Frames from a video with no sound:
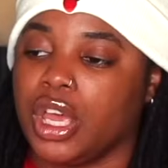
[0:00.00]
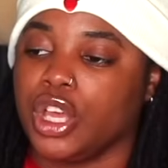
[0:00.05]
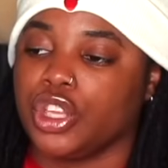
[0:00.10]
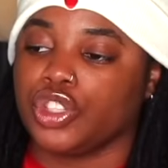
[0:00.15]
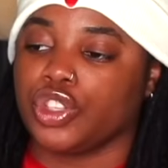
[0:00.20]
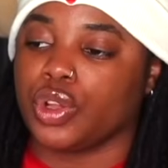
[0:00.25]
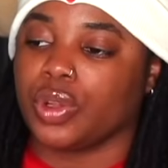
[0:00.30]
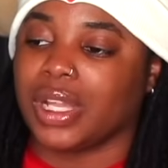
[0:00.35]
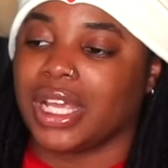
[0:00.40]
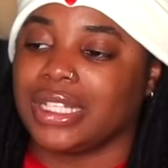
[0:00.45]

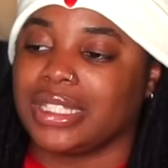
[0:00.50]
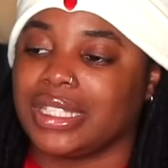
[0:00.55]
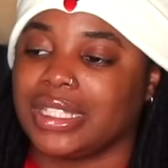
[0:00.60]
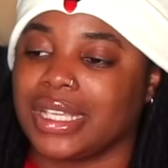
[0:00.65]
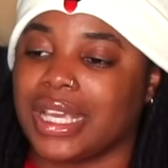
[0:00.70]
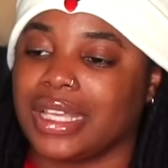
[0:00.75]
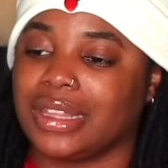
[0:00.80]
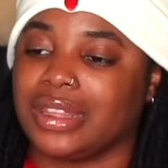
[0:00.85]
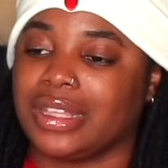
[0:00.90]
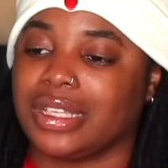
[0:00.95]
So let's
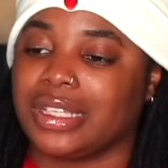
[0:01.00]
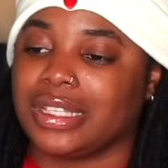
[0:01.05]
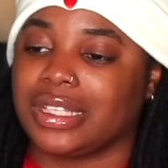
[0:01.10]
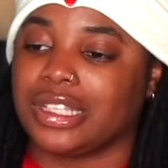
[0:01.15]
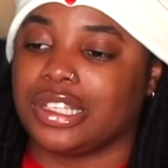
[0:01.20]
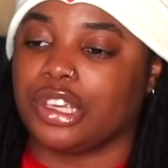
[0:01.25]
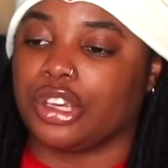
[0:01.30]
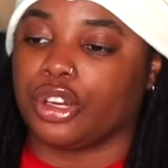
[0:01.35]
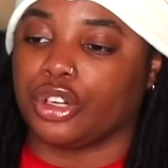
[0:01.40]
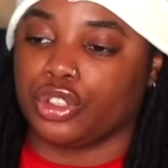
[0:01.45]
say this
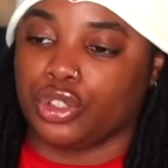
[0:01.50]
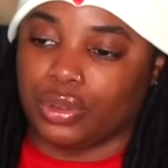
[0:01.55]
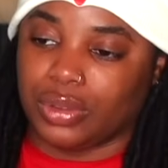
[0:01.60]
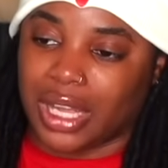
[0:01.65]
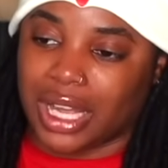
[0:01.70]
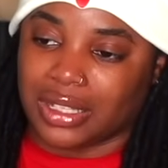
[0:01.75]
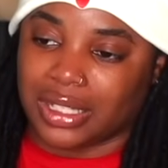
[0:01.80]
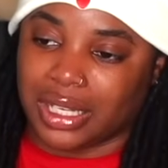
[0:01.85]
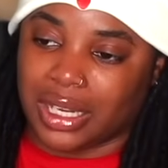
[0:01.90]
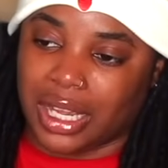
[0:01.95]
year,
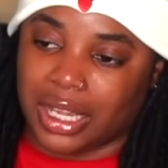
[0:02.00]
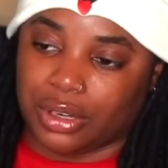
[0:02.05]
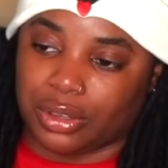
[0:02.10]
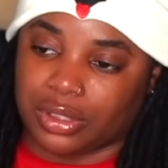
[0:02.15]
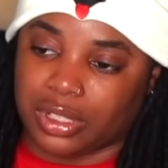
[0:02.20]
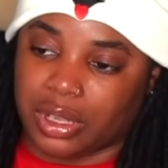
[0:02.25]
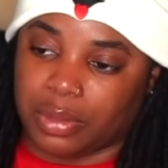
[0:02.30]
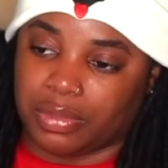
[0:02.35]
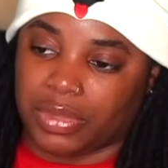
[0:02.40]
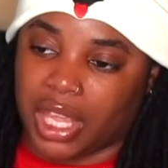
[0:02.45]
2008 or
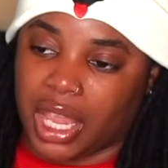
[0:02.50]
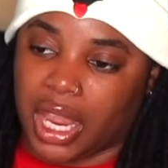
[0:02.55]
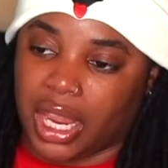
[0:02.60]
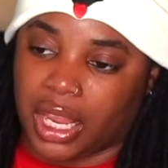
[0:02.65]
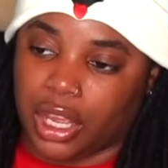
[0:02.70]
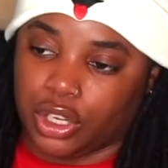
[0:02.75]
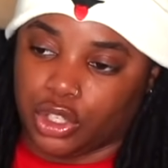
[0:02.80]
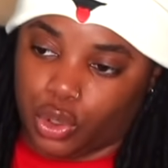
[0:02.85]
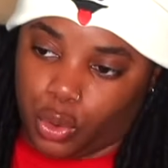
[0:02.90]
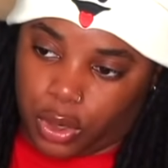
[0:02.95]

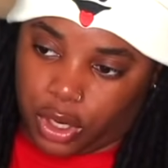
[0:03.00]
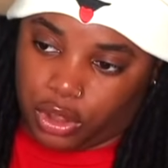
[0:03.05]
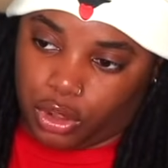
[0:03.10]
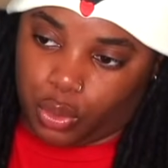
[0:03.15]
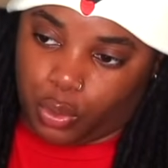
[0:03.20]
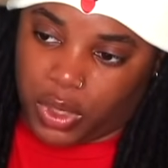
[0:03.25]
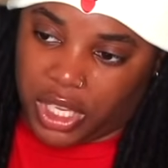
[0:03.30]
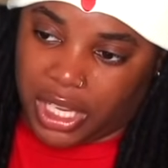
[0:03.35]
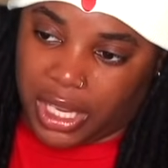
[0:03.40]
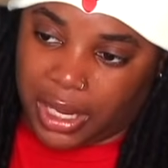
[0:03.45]
something, during
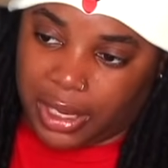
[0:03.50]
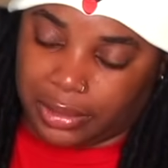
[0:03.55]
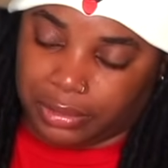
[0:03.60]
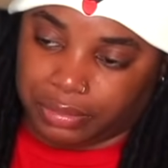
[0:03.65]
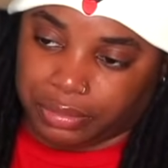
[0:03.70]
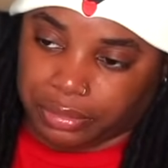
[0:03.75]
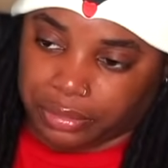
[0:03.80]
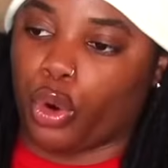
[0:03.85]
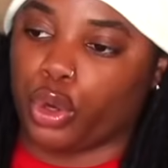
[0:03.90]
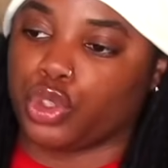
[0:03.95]
the
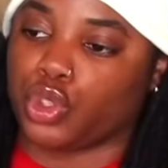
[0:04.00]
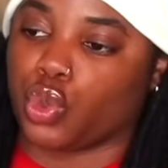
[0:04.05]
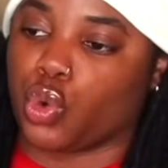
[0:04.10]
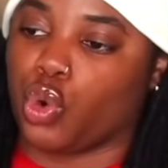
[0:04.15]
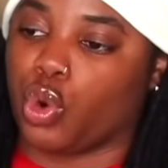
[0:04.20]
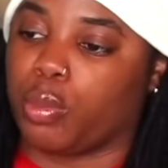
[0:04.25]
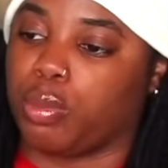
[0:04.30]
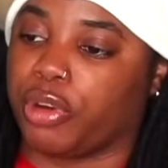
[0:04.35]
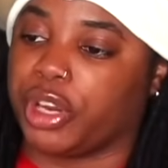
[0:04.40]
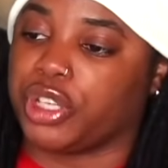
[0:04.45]
weekend or
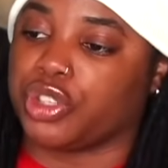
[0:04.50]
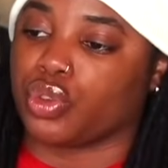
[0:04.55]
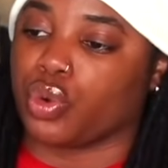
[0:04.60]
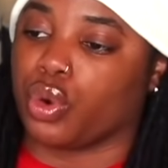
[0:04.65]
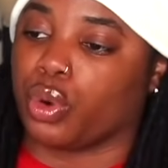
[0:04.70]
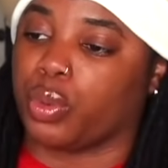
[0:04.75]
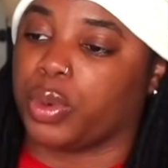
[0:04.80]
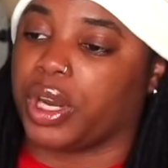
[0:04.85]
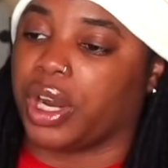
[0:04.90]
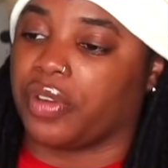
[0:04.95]
school breaks
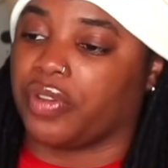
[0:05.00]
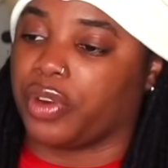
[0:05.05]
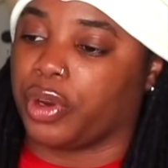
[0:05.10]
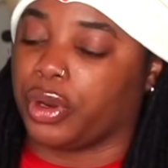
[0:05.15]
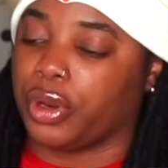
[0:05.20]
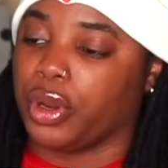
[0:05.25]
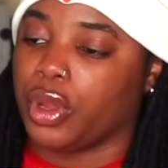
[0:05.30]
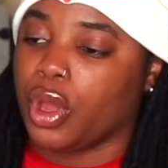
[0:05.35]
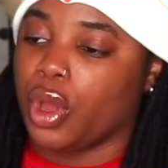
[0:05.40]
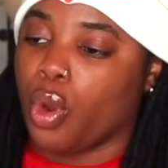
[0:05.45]
or
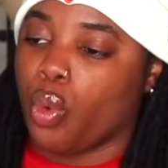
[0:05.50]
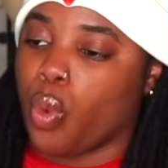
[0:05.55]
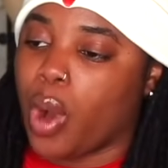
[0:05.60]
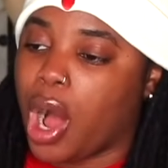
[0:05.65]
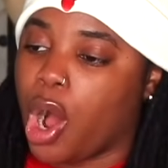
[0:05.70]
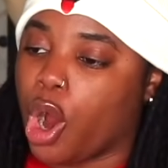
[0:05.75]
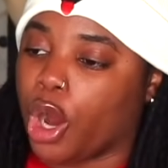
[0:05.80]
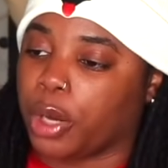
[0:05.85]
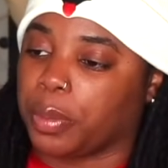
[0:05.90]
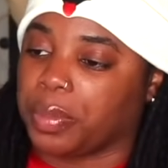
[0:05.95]
whatever,
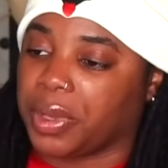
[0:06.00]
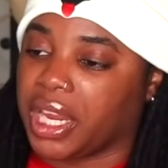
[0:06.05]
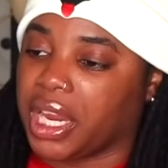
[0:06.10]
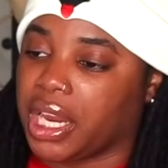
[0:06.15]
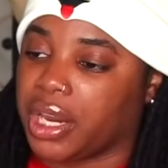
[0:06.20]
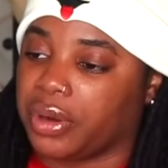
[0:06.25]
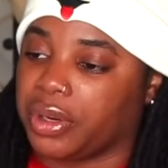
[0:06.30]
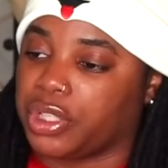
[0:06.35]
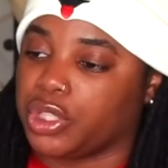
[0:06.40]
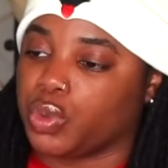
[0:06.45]
while our
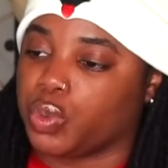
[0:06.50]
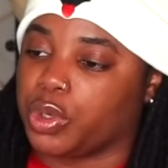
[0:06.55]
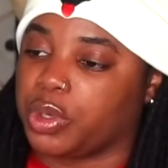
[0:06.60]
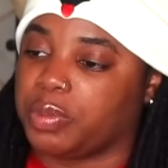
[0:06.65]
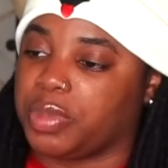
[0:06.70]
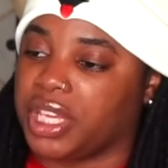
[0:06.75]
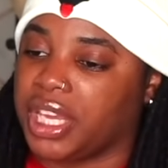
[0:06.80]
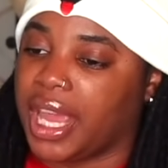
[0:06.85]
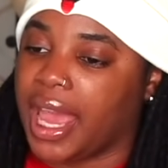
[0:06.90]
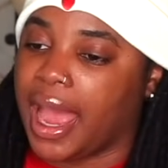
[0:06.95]
parents
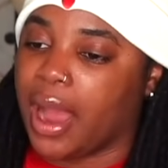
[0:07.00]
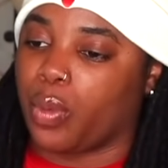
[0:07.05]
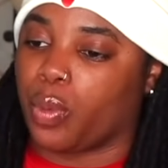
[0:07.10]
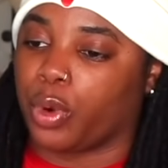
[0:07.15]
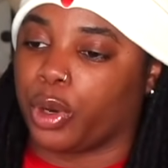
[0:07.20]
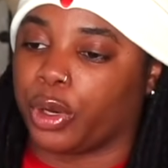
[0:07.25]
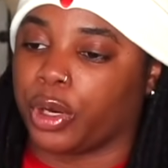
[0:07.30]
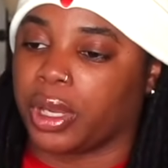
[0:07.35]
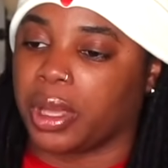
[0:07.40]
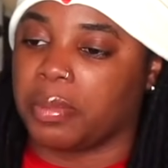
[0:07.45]
would be at
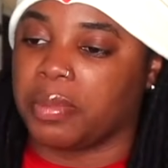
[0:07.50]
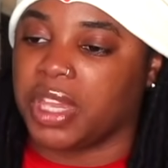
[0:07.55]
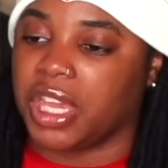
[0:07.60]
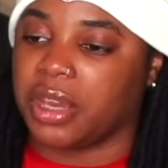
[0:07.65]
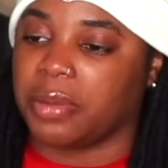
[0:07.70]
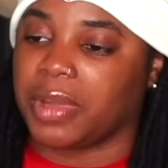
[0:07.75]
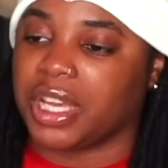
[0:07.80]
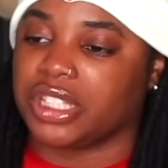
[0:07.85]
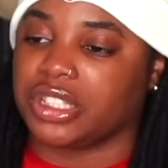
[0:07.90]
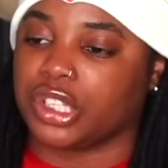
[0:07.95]
work,
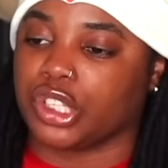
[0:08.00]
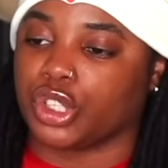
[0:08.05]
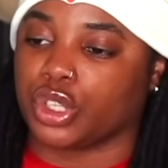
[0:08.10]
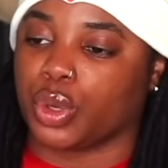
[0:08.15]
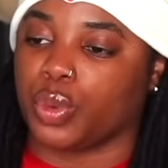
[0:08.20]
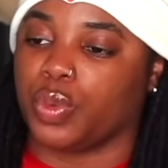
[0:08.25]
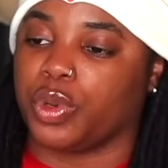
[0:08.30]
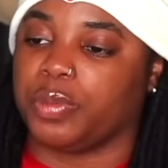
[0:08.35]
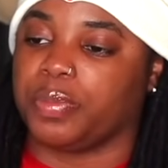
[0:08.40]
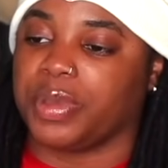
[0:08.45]
me and my
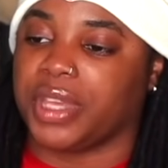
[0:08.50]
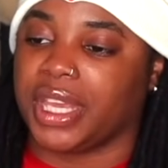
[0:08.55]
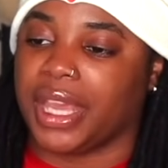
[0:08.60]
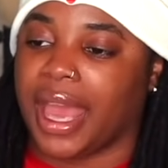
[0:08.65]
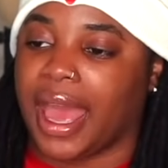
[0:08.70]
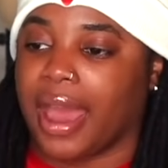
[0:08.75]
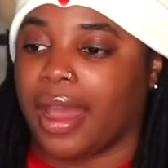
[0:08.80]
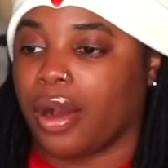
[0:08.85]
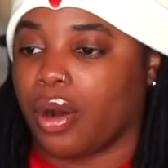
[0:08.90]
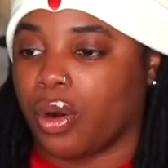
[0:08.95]
sister would be
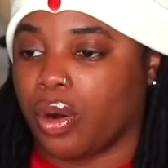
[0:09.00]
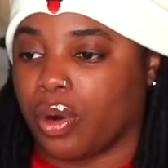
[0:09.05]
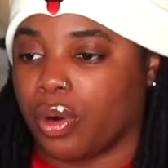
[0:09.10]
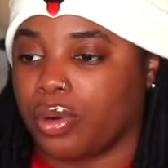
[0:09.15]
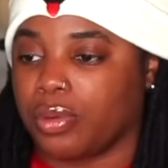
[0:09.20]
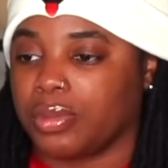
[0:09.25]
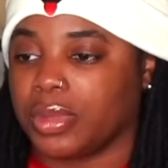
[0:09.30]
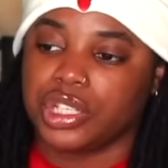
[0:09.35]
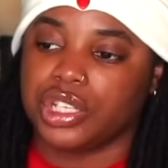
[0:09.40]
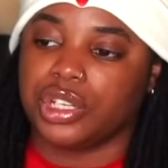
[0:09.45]
at
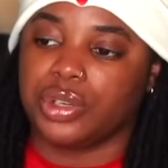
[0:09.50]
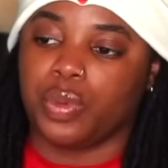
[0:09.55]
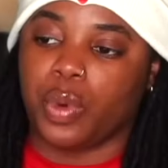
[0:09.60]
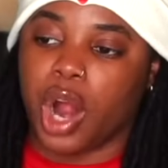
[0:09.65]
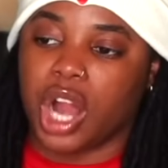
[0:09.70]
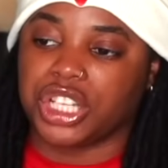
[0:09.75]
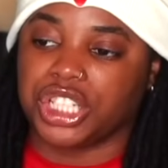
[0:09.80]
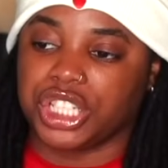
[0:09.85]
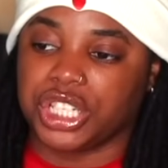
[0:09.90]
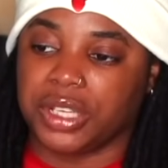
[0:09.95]
home. She'd
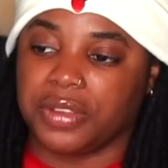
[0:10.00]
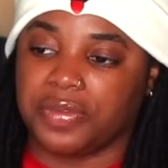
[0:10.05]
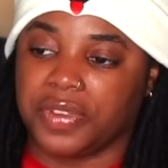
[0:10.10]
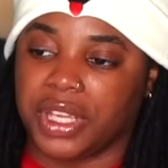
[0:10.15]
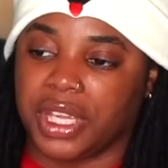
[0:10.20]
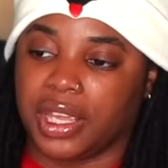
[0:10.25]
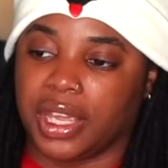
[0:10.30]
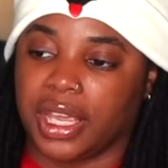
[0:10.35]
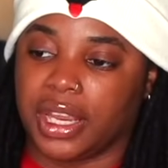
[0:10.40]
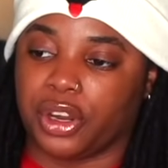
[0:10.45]
watch
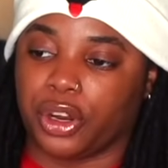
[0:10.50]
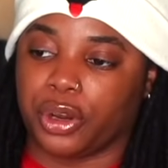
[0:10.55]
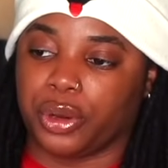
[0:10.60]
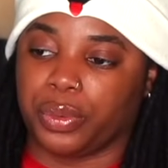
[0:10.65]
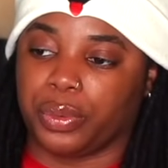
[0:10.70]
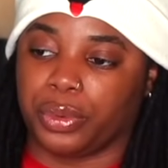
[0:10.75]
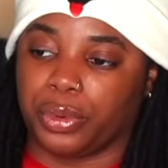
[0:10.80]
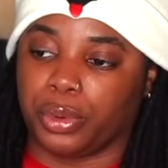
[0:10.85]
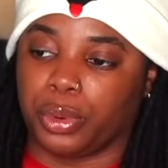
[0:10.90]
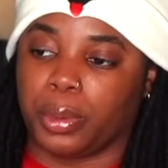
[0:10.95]
TV in
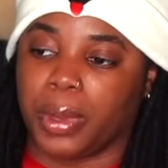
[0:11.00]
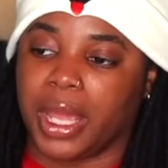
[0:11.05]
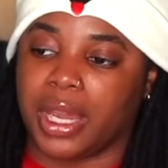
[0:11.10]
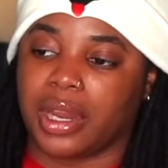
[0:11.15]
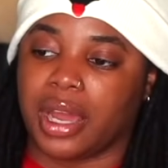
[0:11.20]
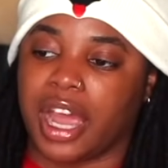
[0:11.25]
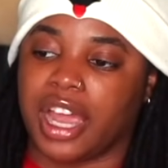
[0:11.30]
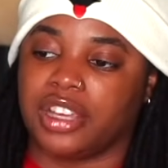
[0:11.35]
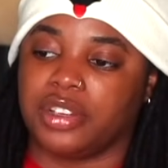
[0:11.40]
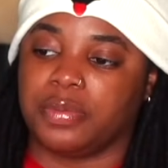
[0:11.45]
her room
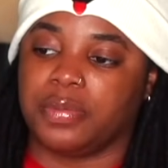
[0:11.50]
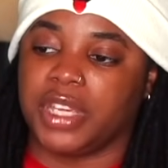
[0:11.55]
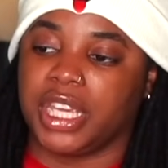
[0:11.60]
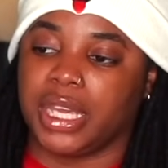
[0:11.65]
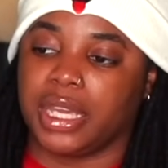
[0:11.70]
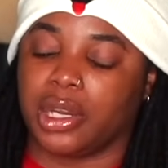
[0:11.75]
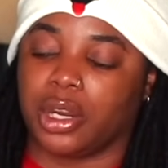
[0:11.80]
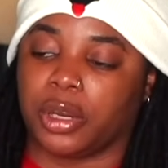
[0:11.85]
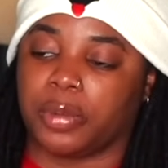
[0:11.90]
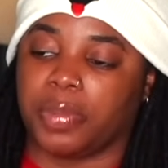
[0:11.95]
and I'd be
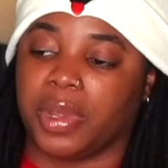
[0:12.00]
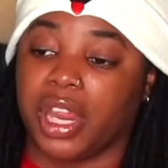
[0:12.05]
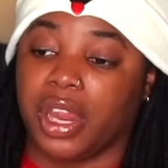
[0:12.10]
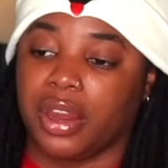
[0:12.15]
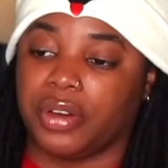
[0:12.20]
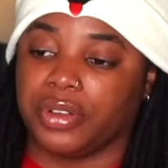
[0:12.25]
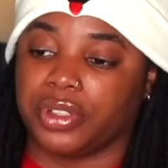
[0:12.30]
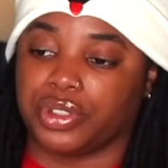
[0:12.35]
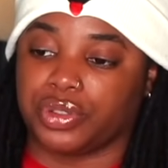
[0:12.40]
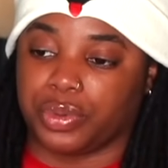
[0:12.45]
in our
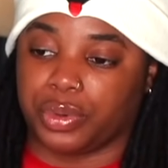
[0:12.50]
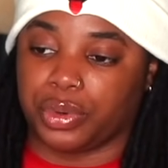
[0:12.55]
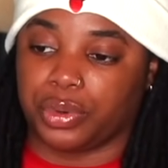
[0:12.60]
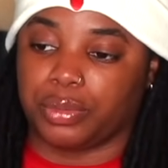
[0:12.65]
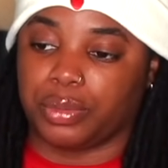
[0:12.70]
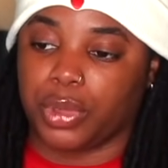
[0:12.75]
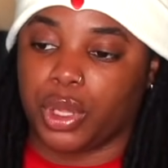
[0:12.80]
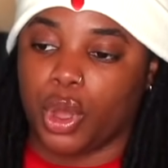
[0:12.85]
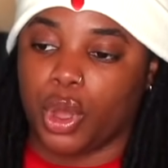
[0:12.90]
parents' room.